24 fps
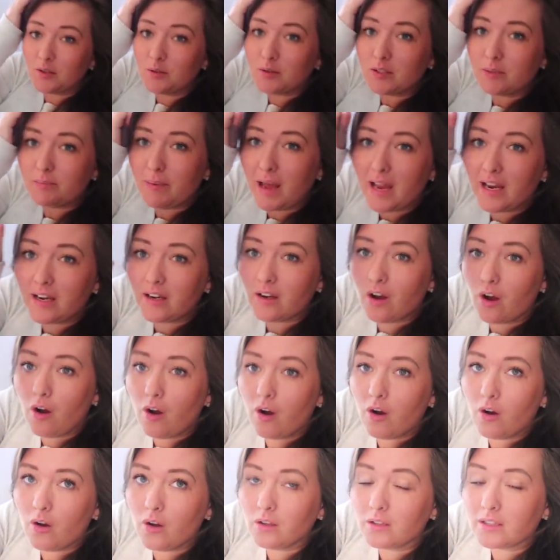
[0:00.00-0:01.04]
who spend
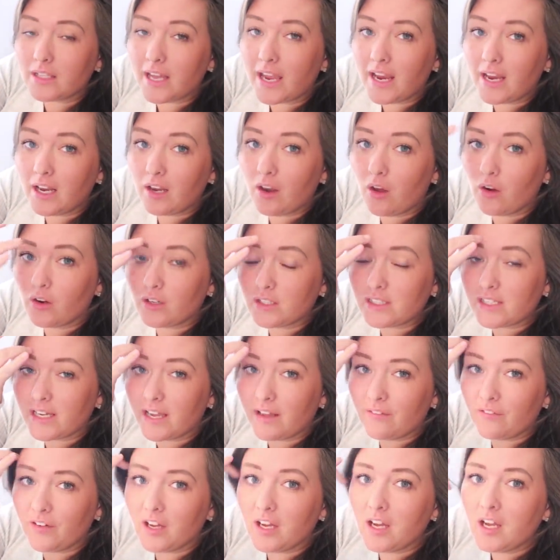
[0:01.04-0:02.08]
all day long
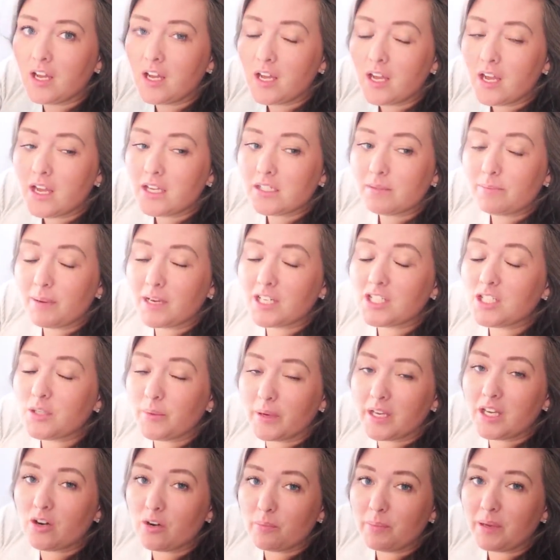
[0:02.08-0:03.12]
together, especially
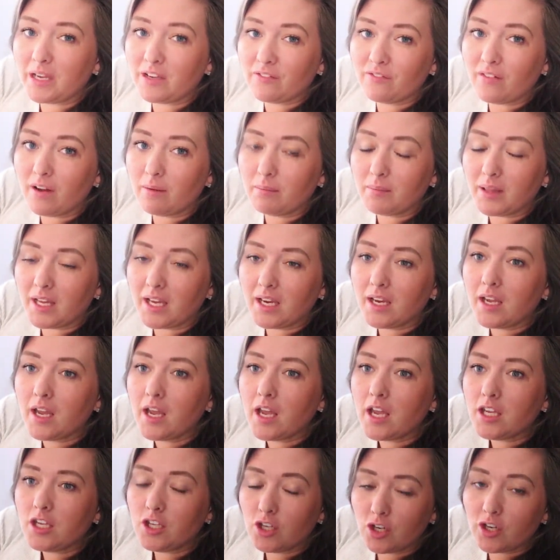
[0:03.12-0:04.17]
when you're a big family,
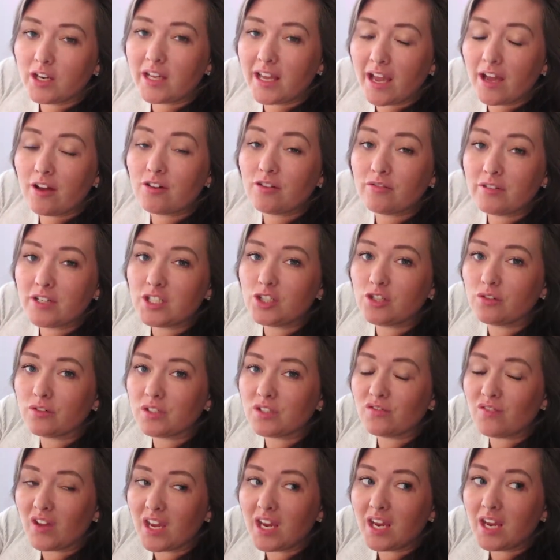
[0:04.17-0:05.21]
you're going to get under each
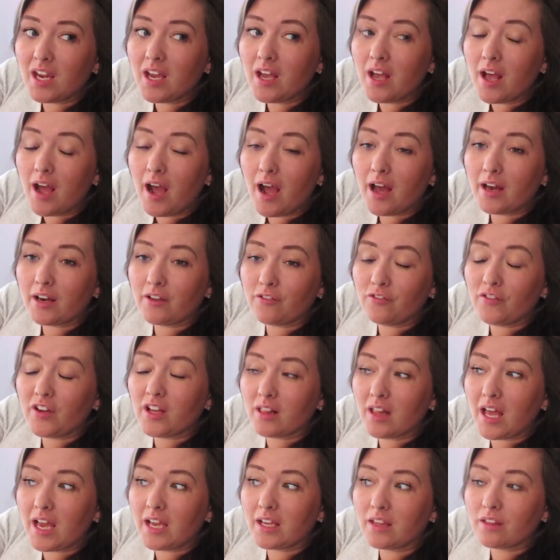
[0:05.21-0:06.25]
other's feet. And I
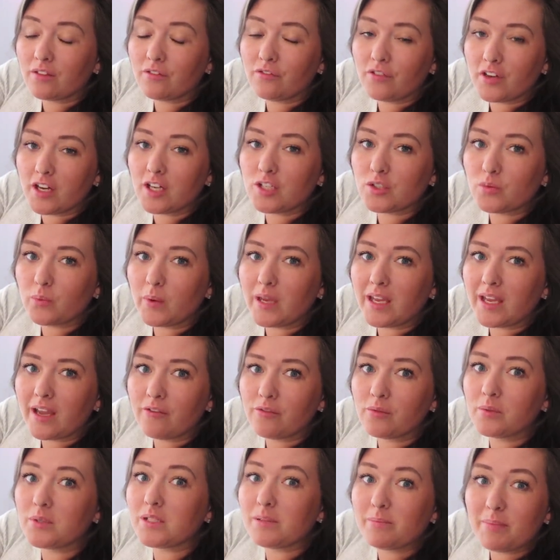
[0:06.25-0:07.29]
feel like the first week
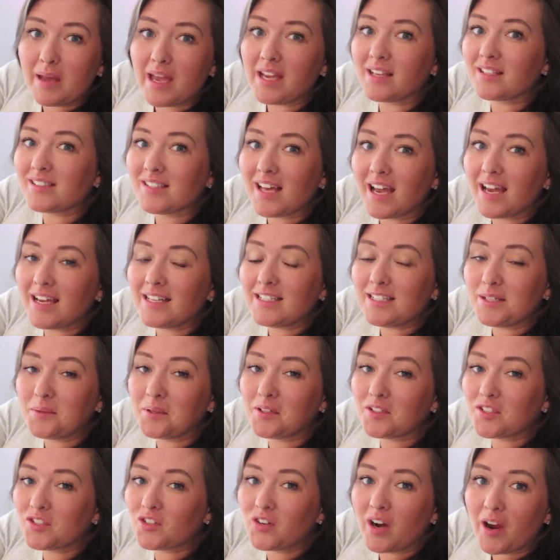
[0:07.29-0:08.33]
everyone was a bit excited, we
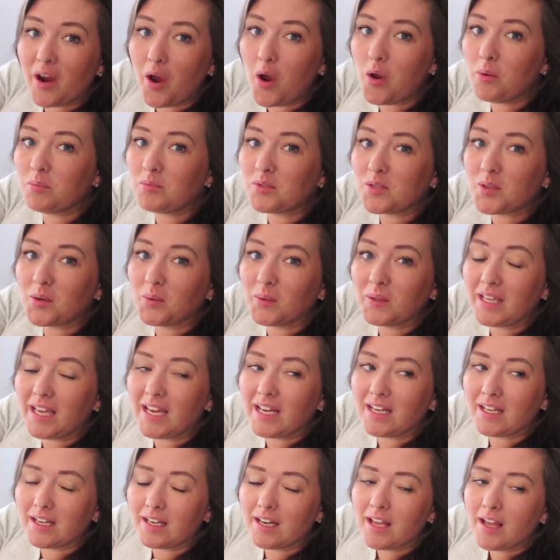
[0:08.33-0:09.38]
got to try out
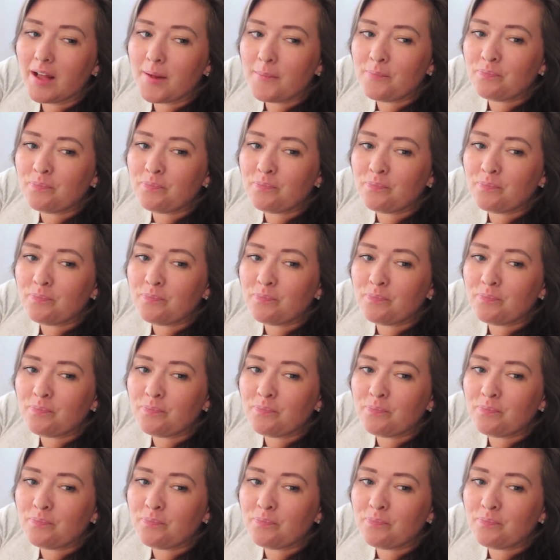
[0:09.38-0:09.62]
homeschooling, and,